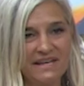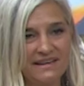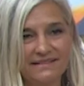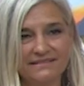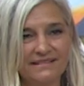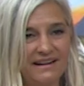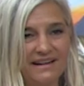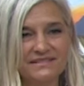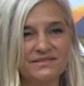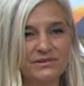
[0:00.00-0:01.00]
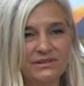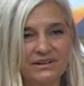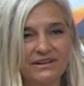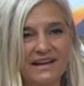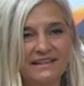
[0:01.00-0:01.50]
being a high
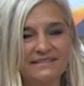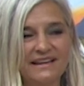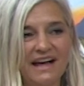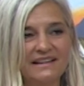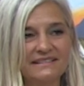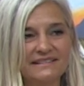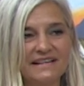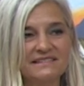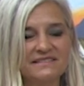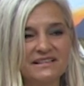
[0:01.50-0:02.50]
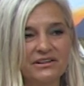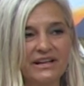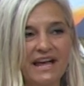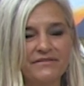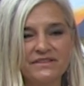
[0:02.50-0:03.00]
schooler and not
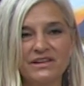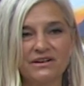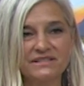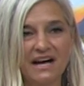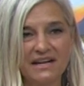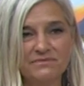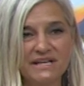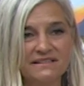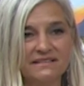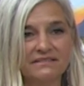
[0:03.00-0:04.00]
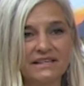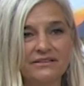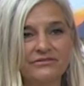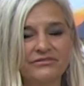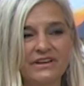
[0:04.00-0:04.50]
necessarily having the autonomy to
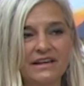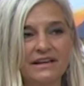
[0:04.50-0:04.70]
live